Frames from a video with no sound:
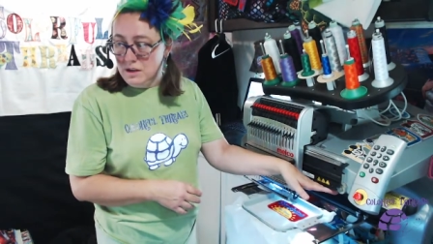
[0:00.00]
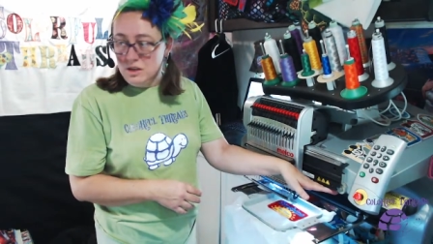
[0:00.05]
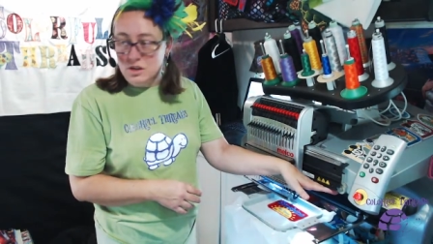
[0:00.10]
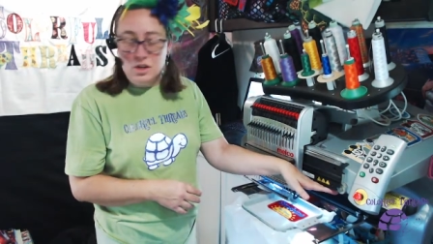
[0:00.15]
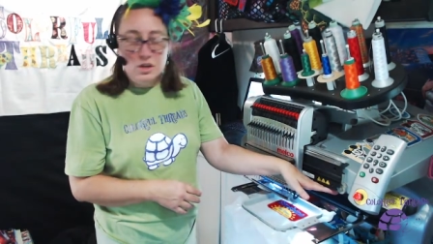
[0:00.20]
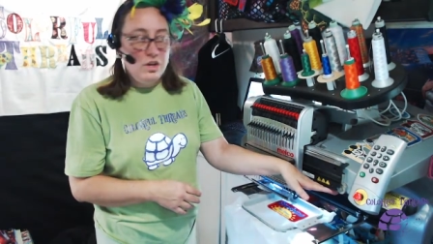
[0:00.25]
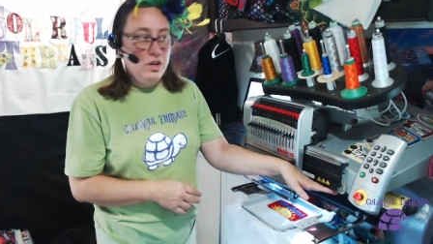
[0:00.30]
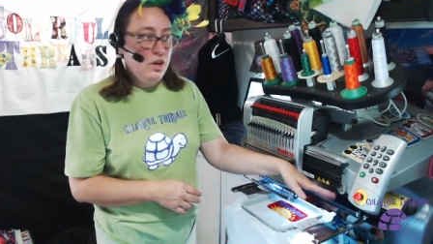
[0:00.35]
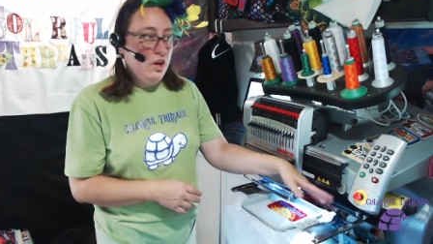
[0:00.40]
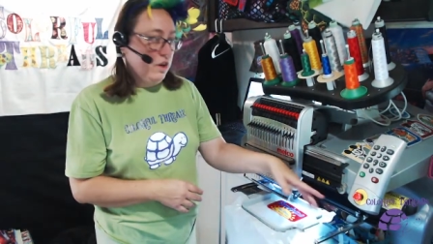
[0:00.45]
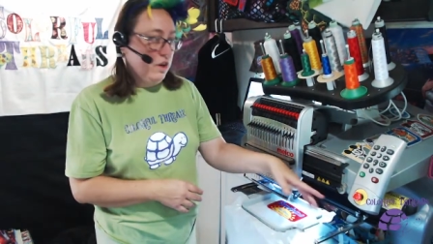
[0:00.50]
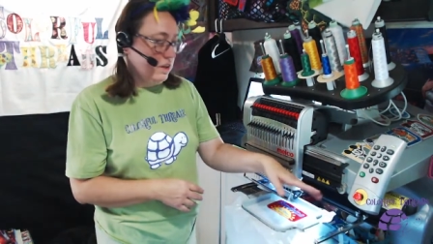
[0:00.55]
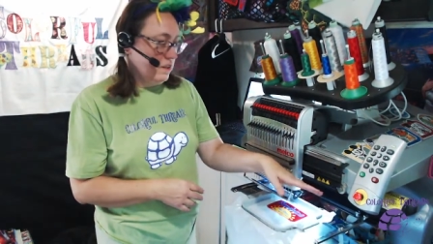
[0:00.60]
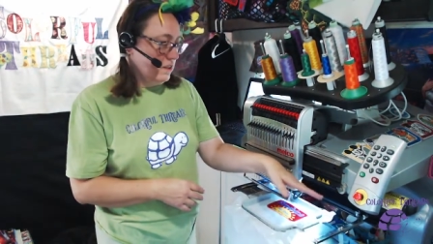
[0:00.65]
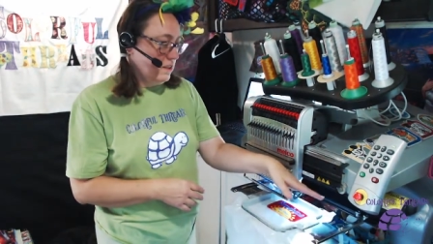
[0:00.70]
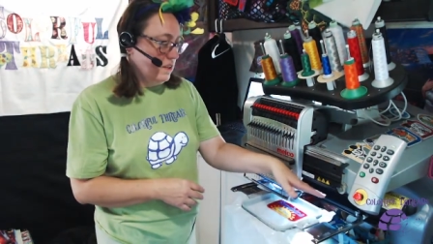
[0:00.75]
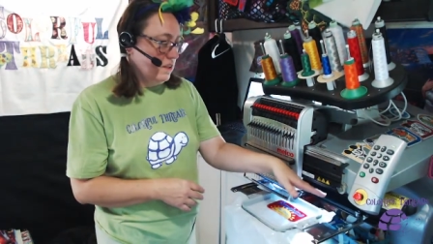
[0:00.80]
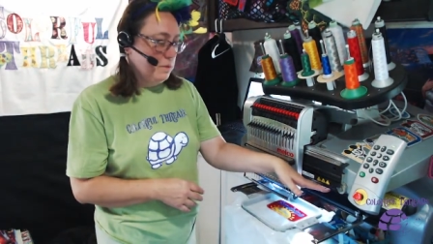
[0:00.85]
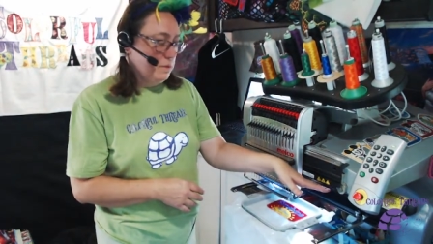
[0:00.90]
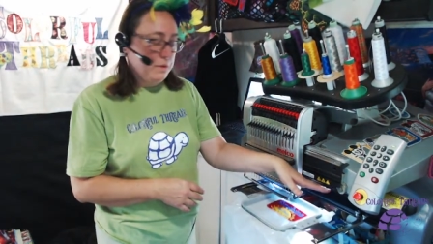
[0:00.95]
No, no, no, it's
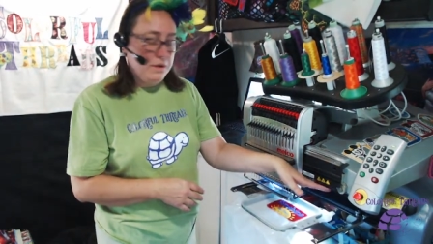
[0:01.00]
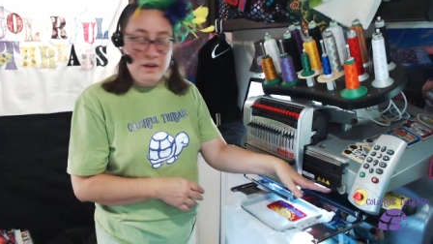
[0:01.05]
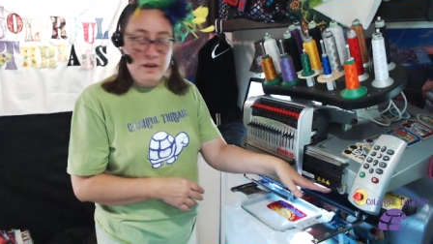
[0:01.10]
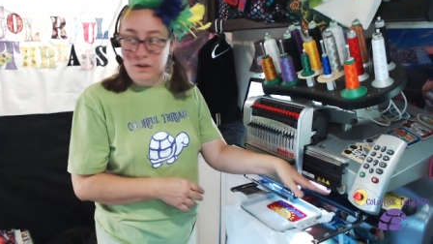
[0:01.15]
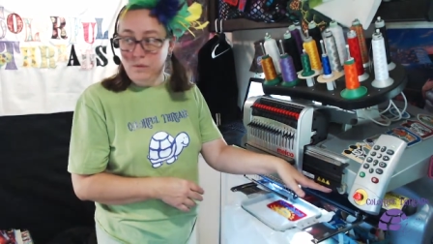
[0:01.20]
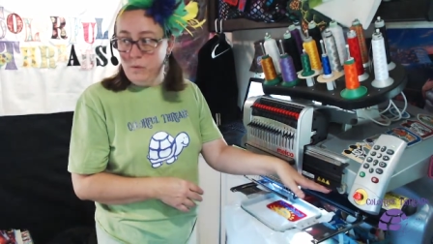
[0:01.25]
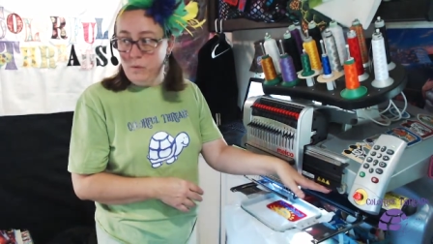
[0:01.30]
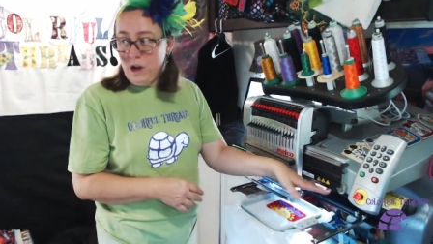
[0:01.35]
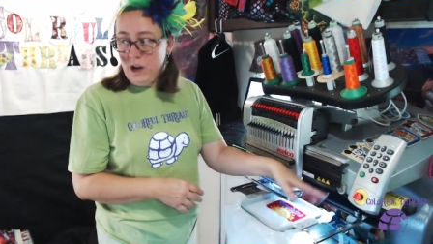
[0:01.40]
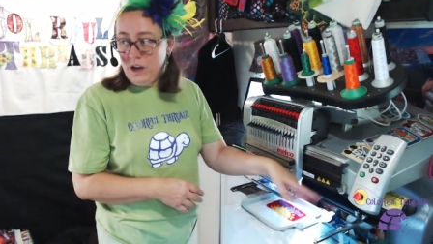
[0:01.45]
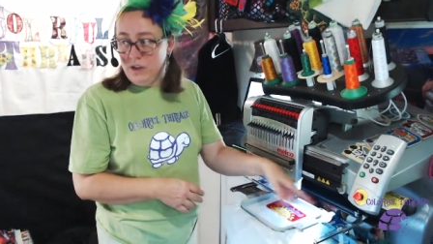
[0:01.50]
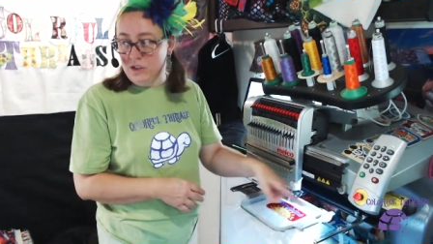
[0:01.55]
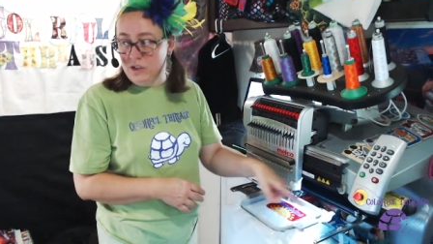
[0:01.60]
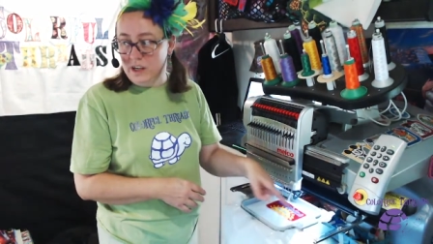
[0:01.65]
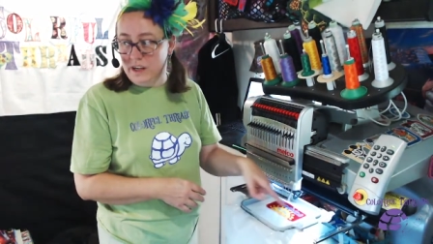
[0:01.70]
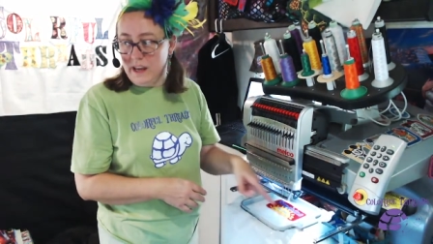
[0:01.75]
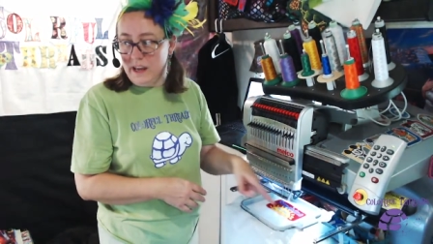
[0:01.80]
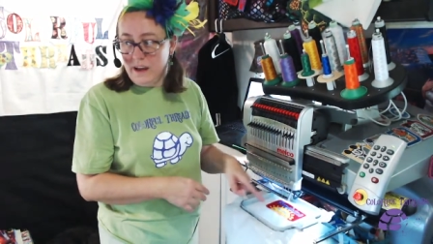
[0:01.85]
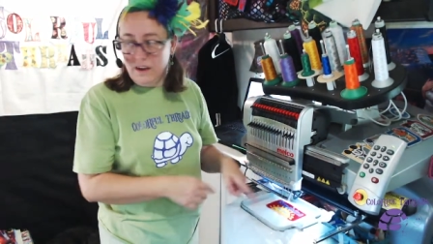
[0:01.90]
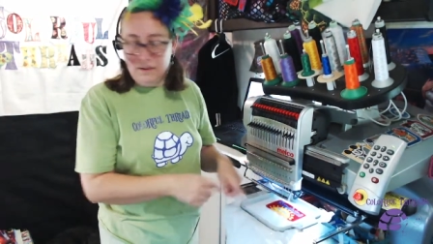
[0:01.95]
this one
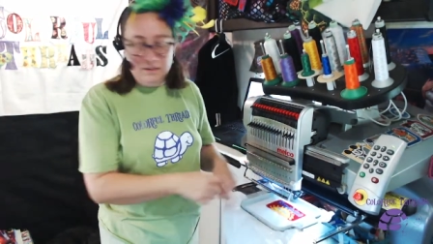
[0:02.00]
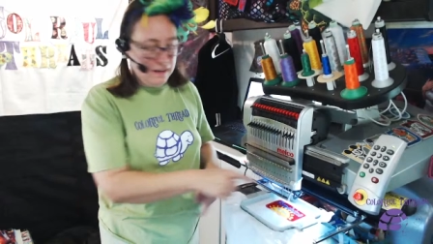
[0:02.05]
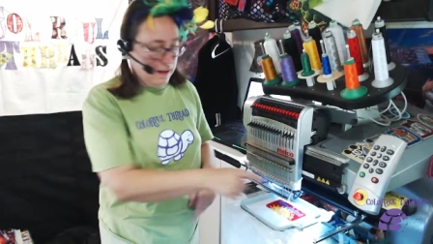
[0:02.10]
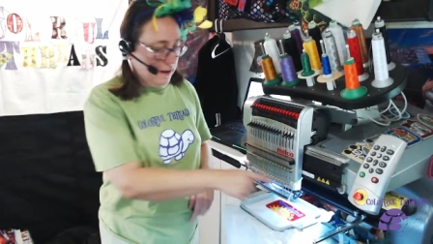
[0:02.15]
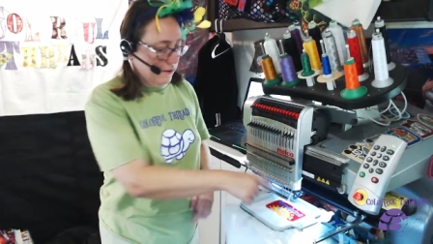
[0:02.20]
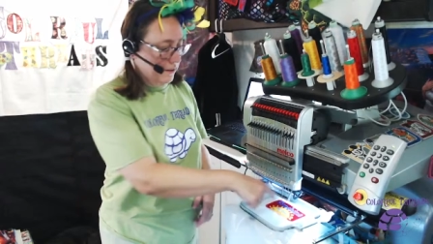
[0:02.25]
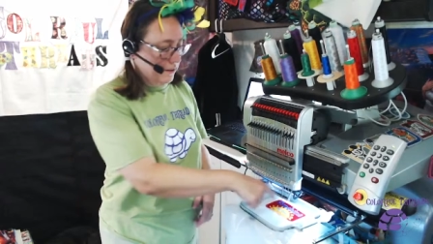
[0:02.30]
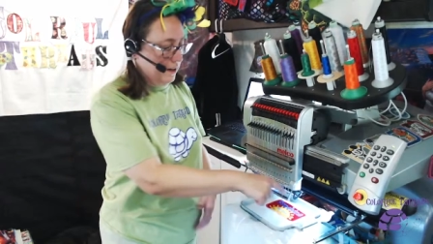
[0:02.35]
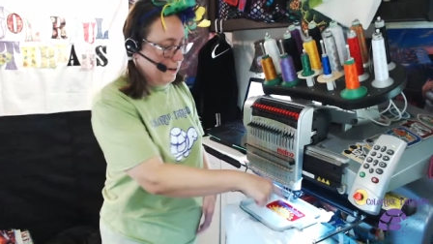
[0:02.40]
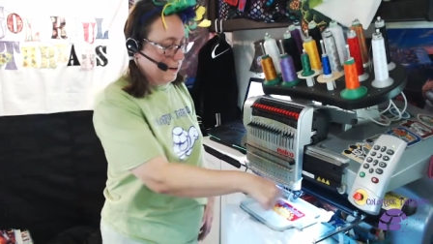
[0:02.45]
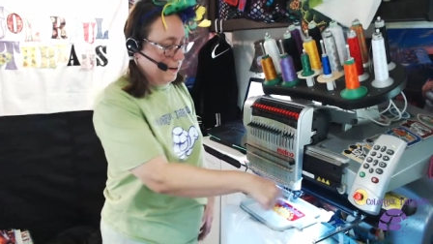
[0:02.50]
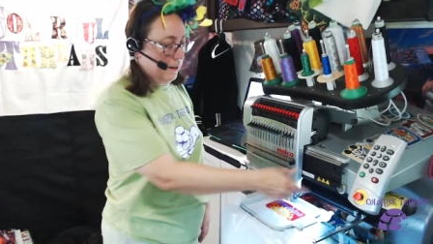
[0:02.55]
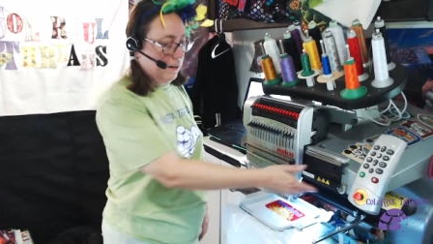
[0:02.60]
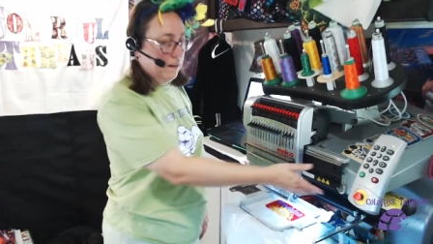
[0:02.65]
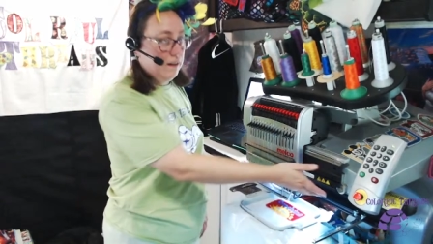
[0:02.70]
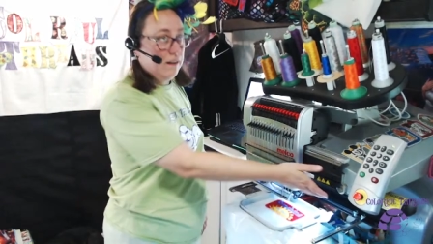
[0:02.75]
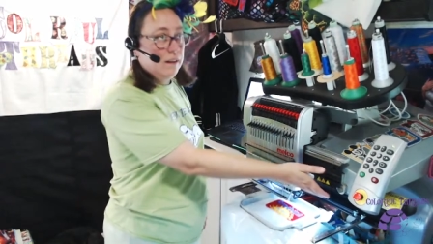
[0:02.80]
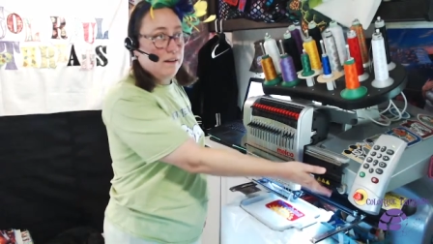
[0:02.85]
washing out down here.